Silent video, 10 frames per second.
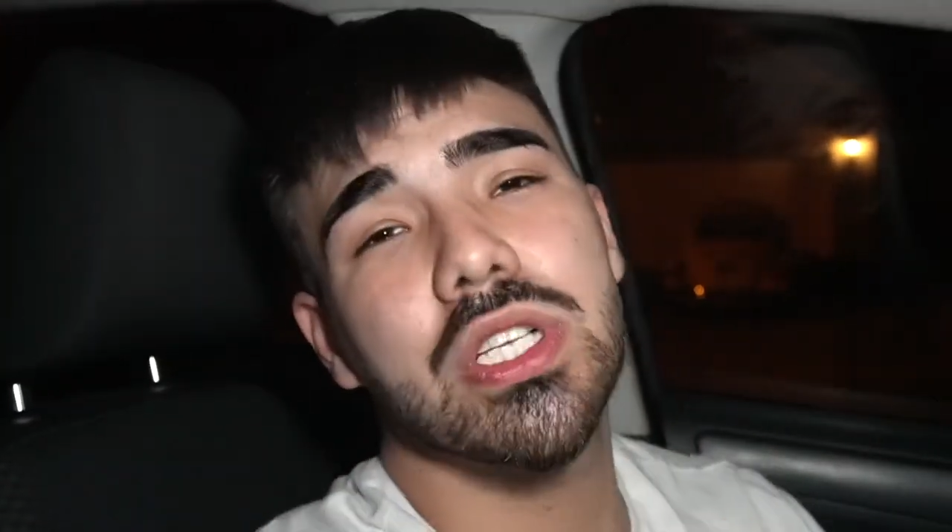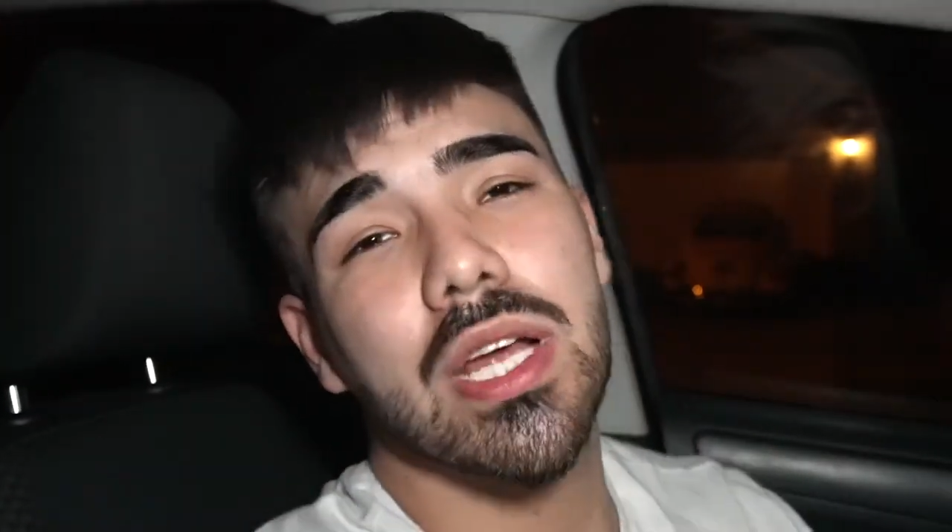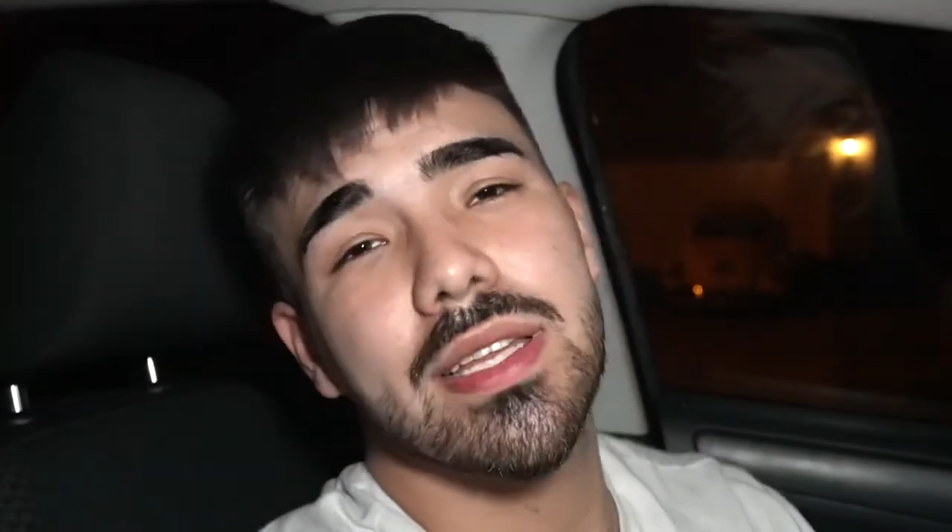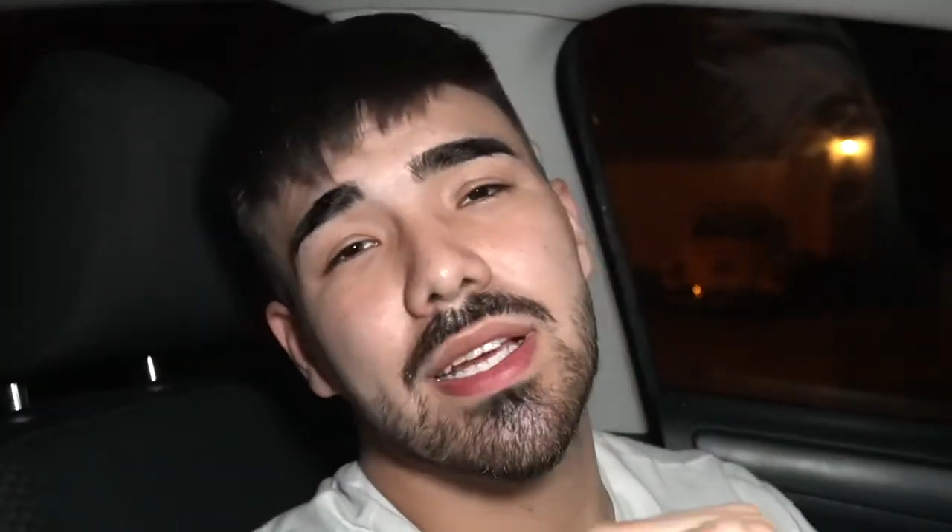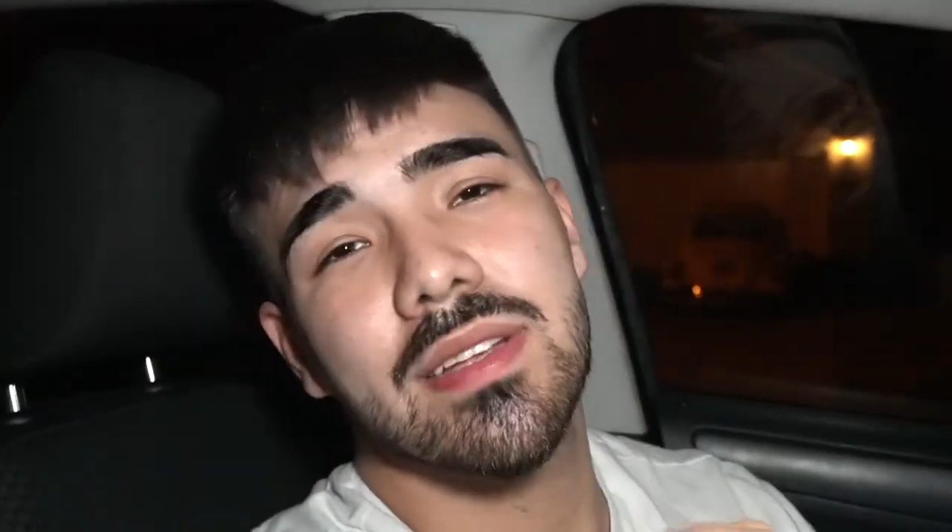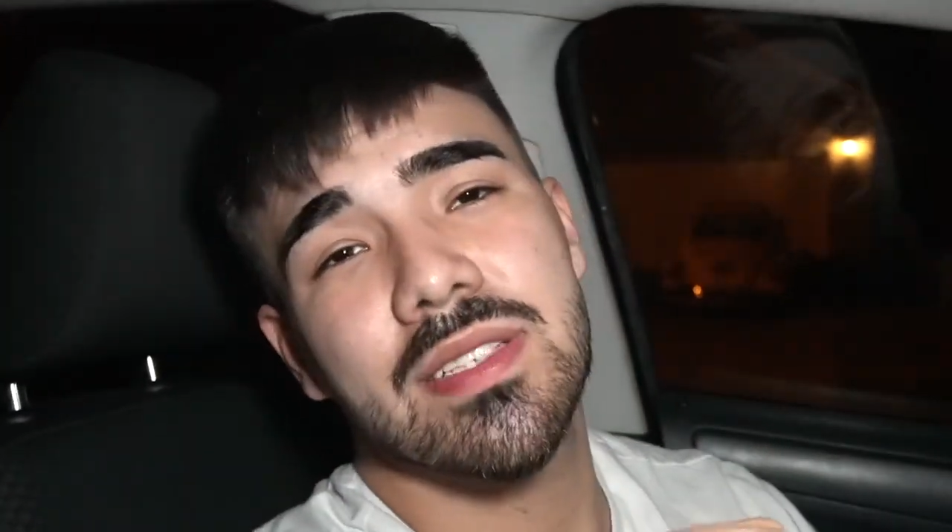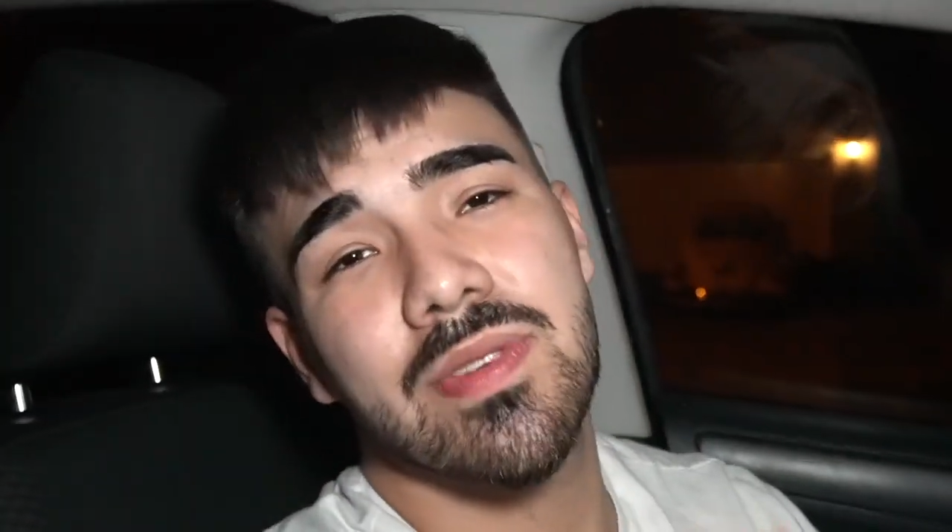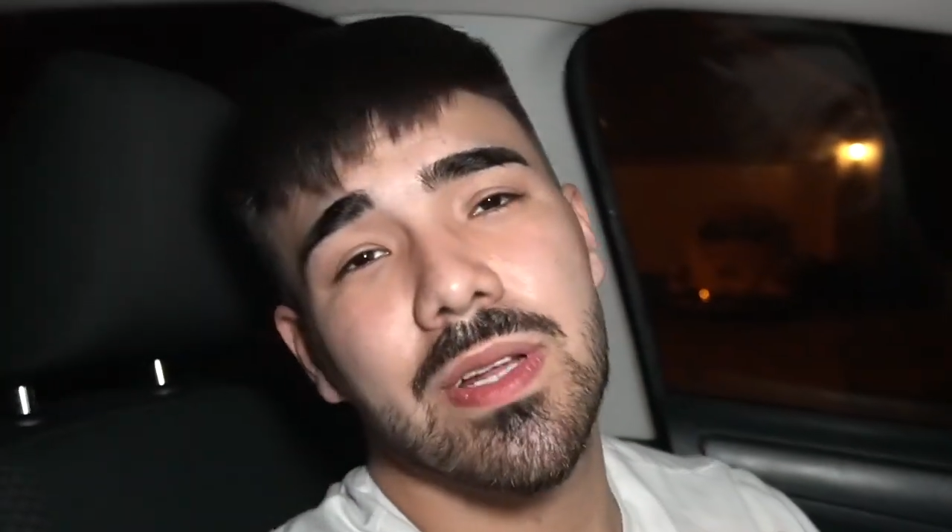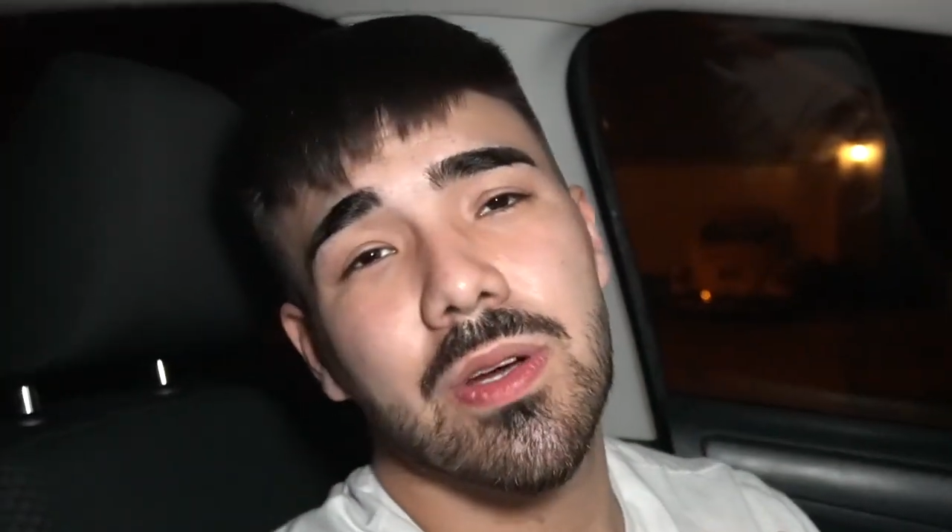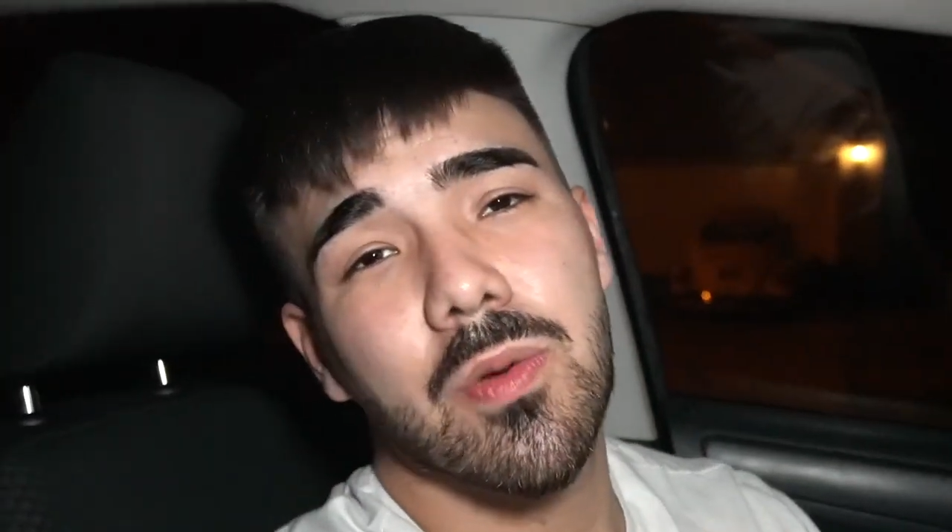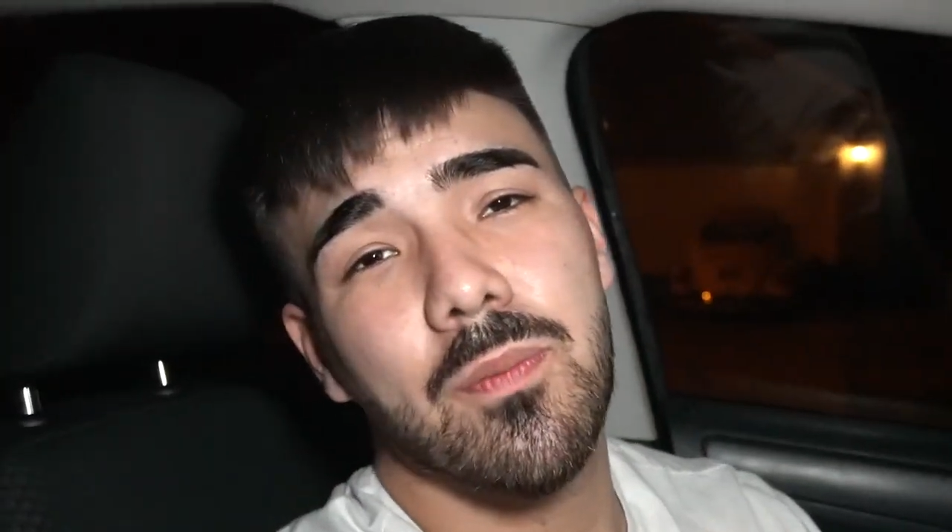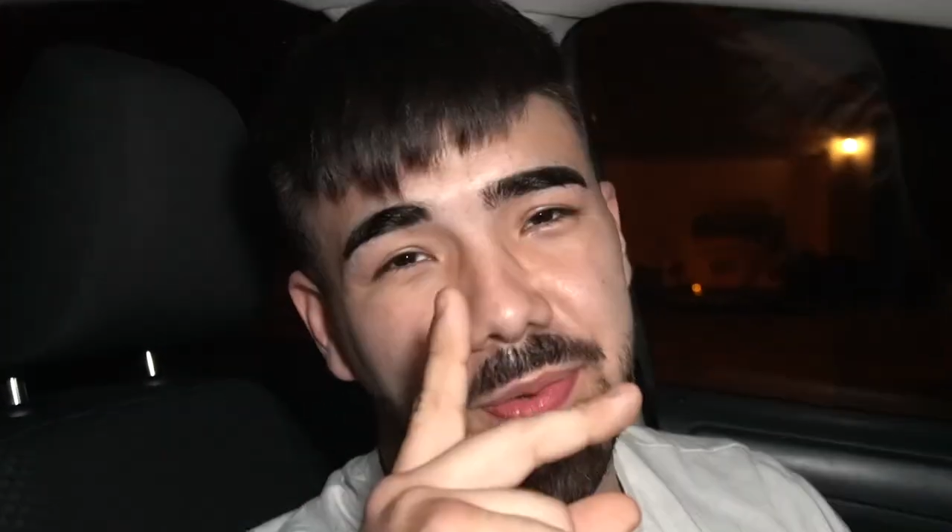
y'all think of this video.